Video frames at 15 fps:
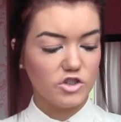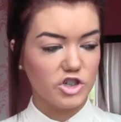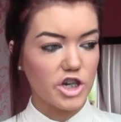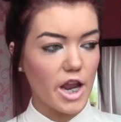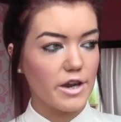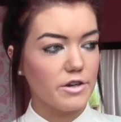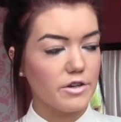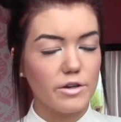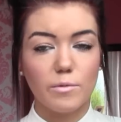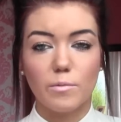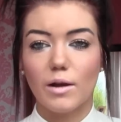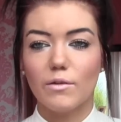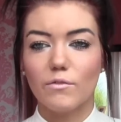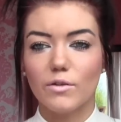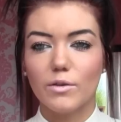gender,
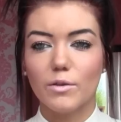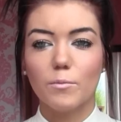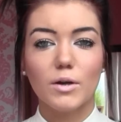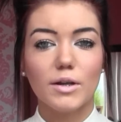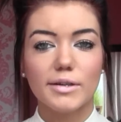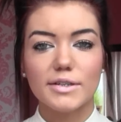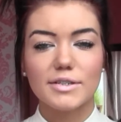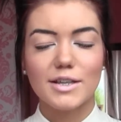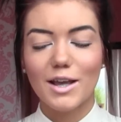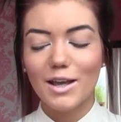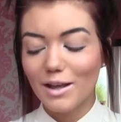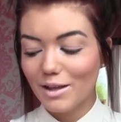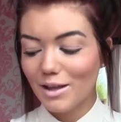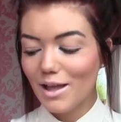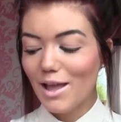whatever the word is.
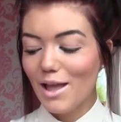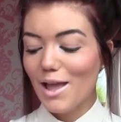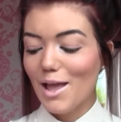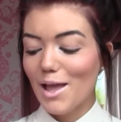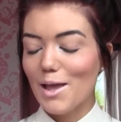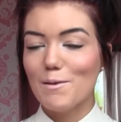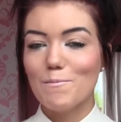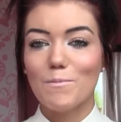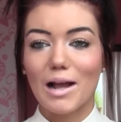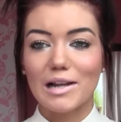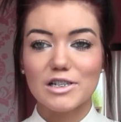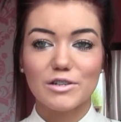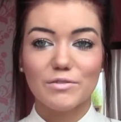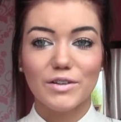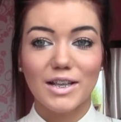But
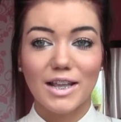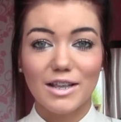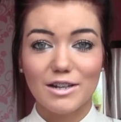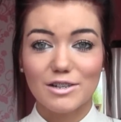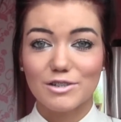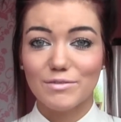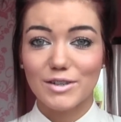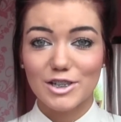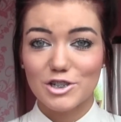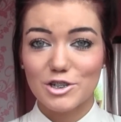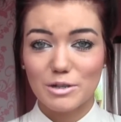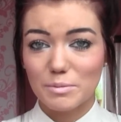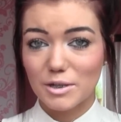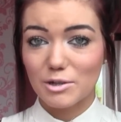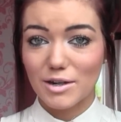I just feel like that's a really
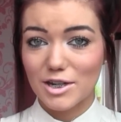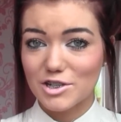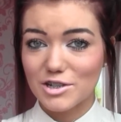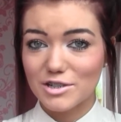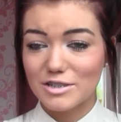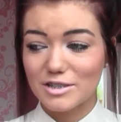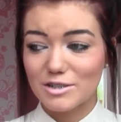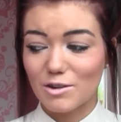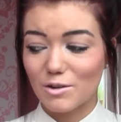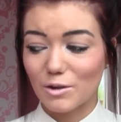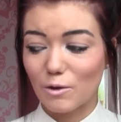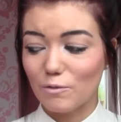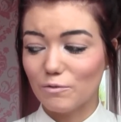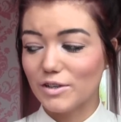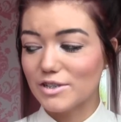stupid question because it's got
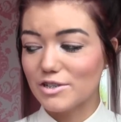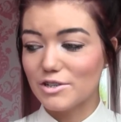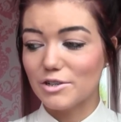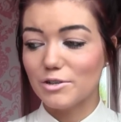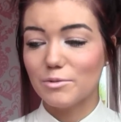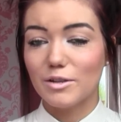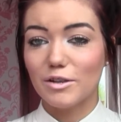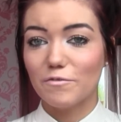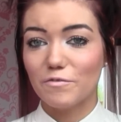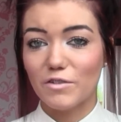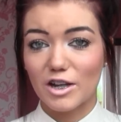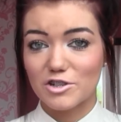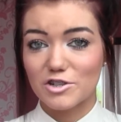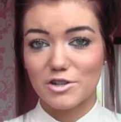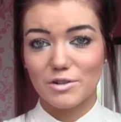nothing to do with
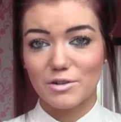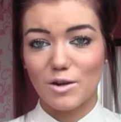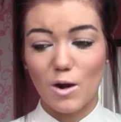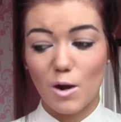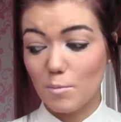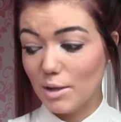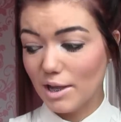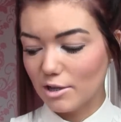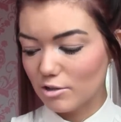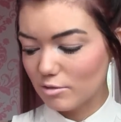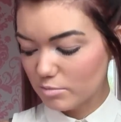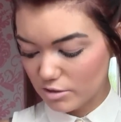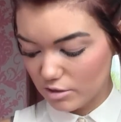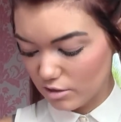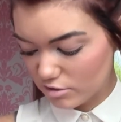fashion or
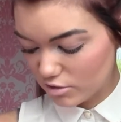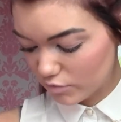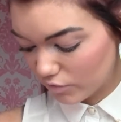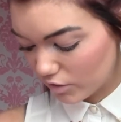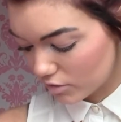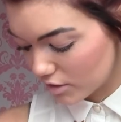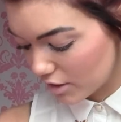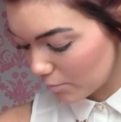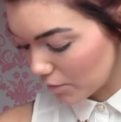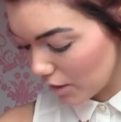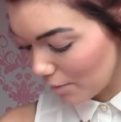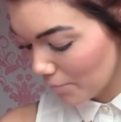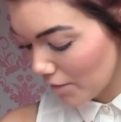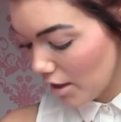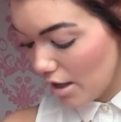makeup, so I just thought I'd skip
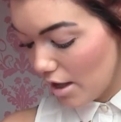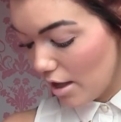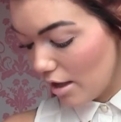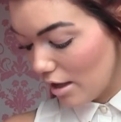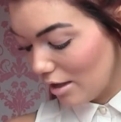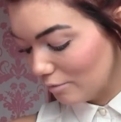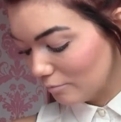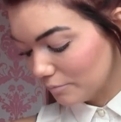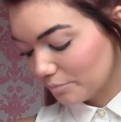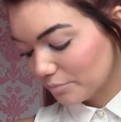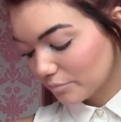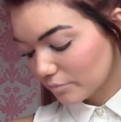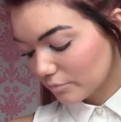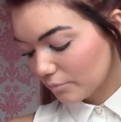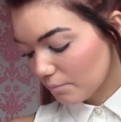that.
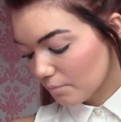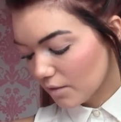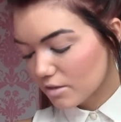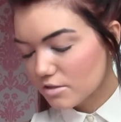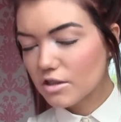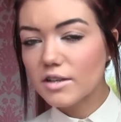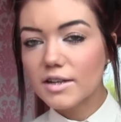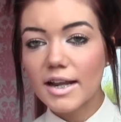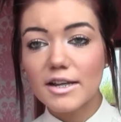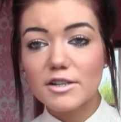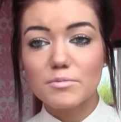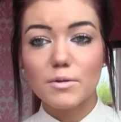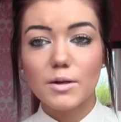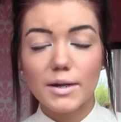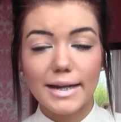So the
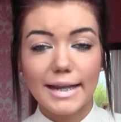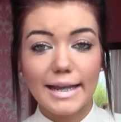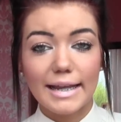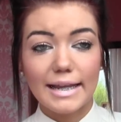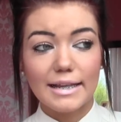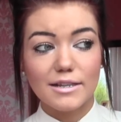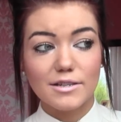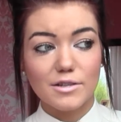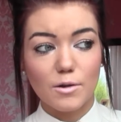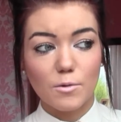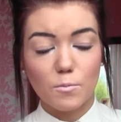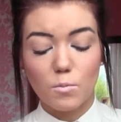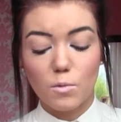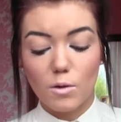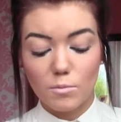next one is,
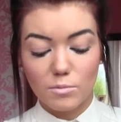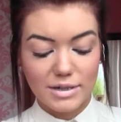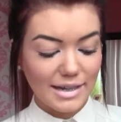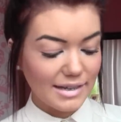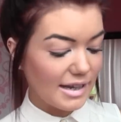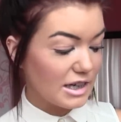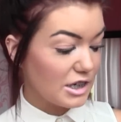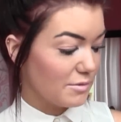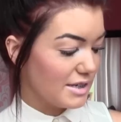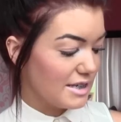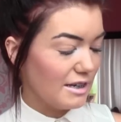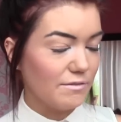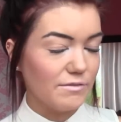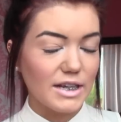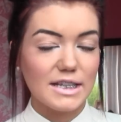what would I like to
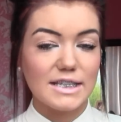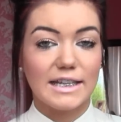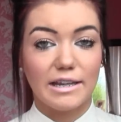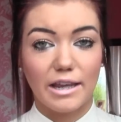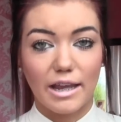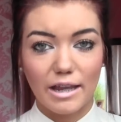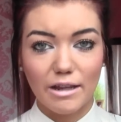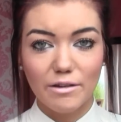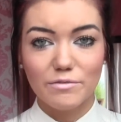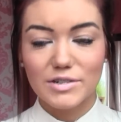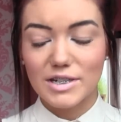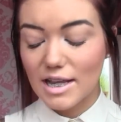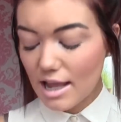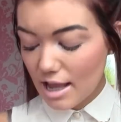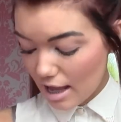receive as a
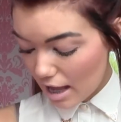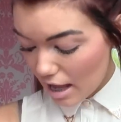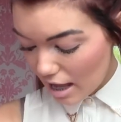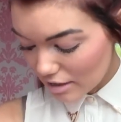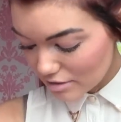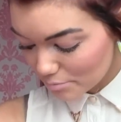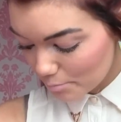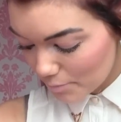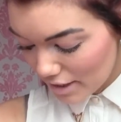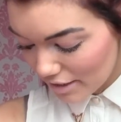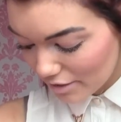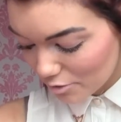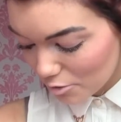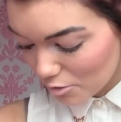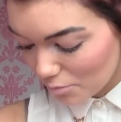gift? As
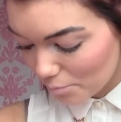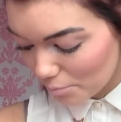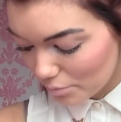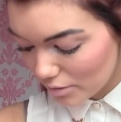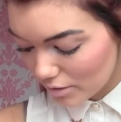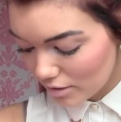makeup,